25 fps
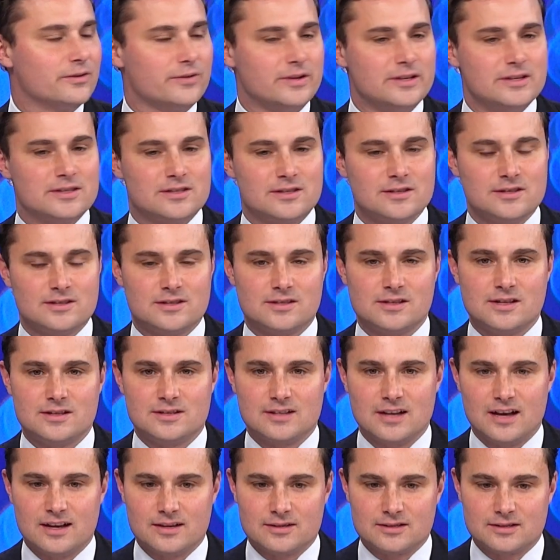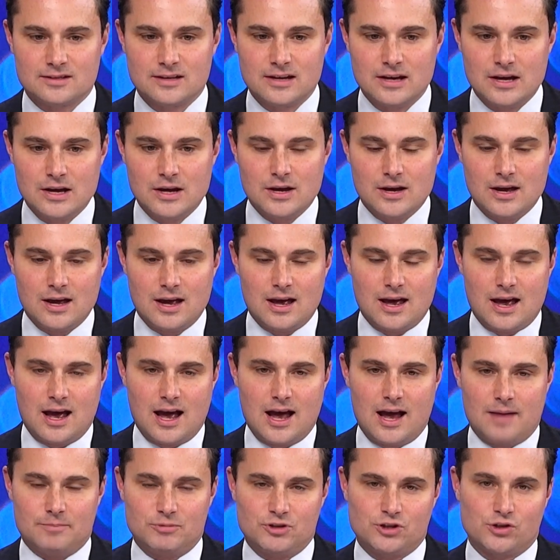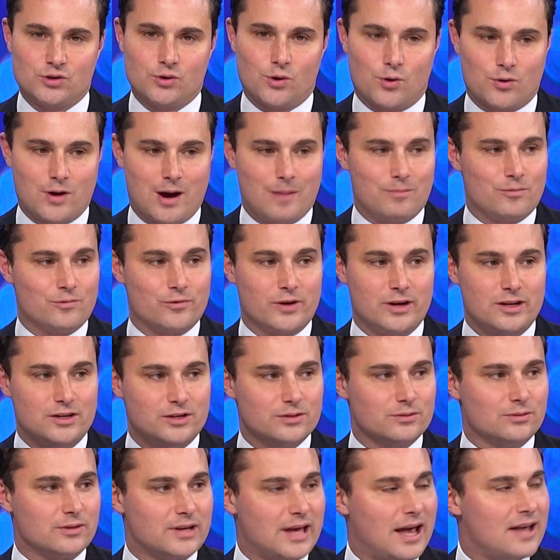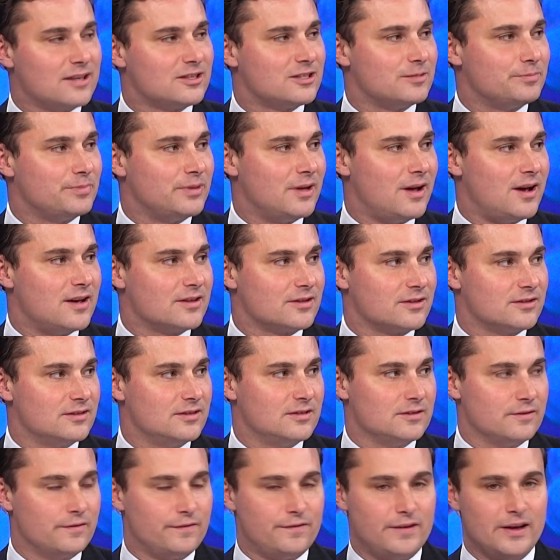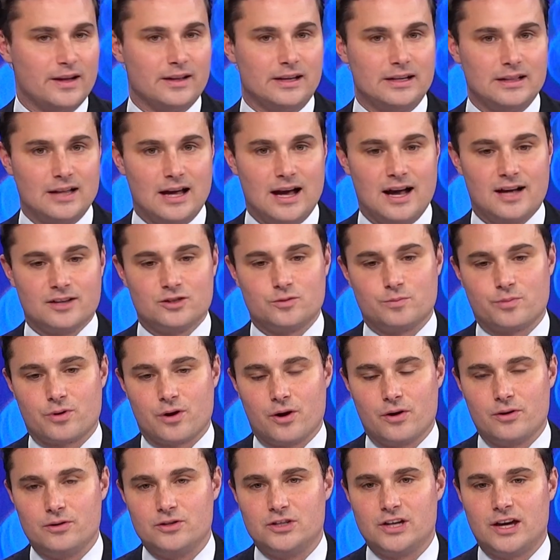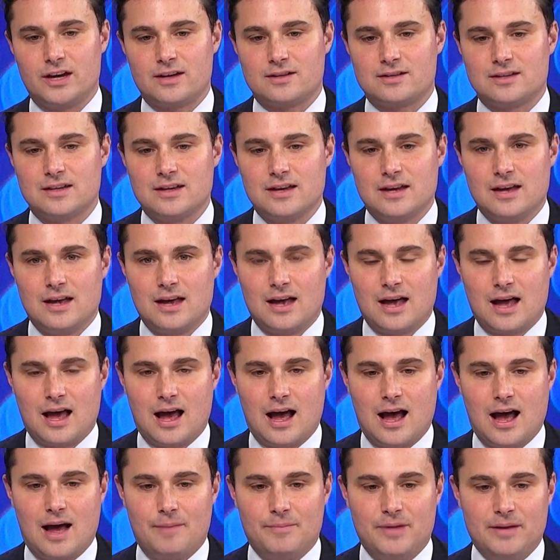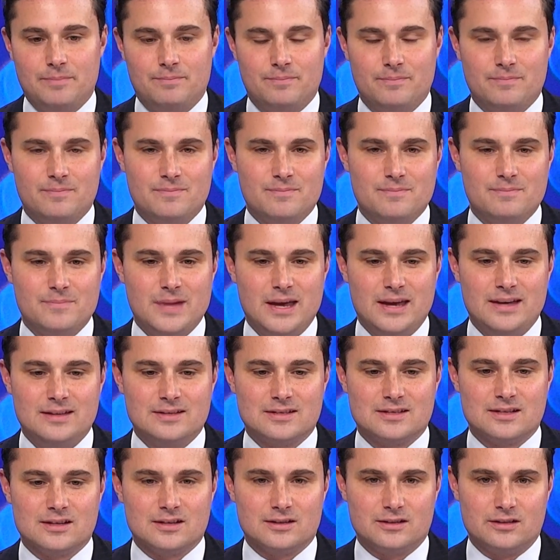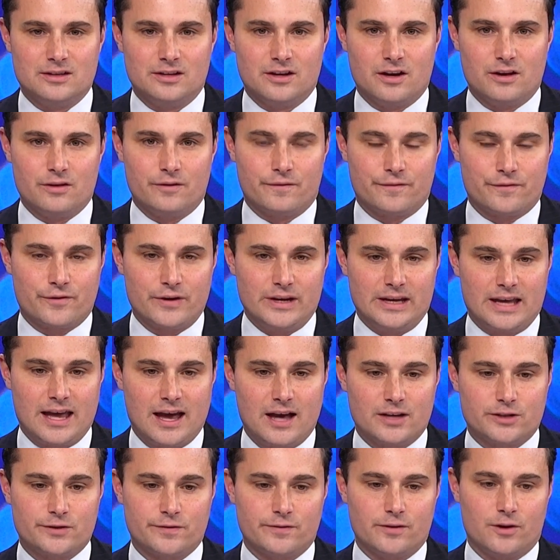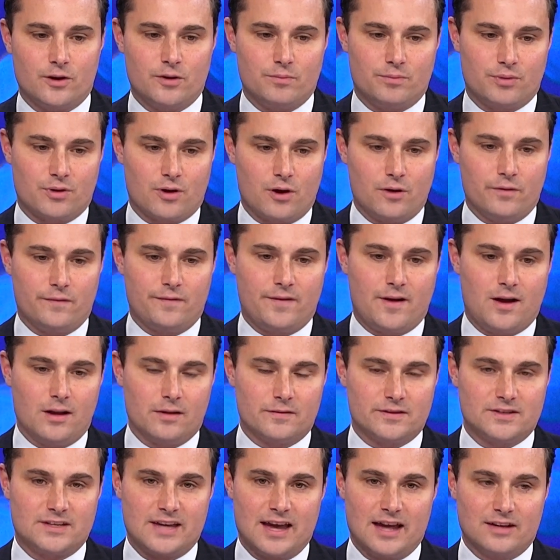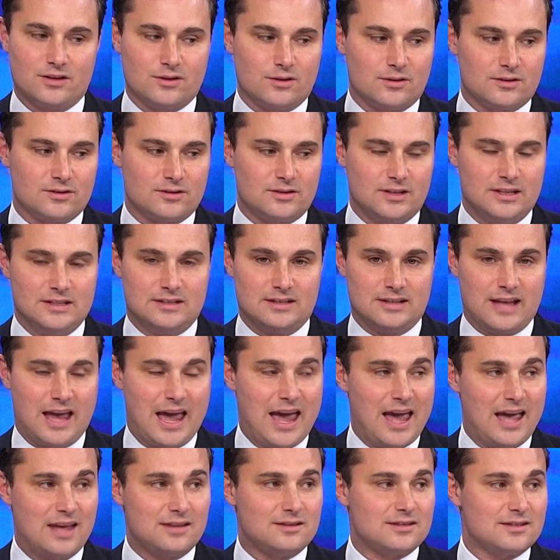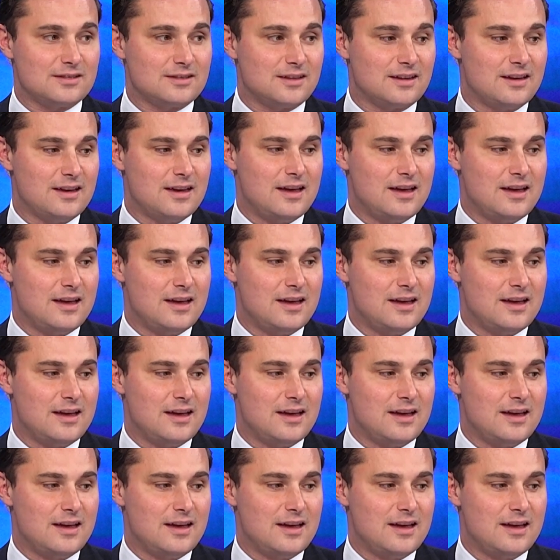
instance, and it does shore up regional gas supplies because this is a fairly large project. It means that the free cash flow profile of Santos is enhanced.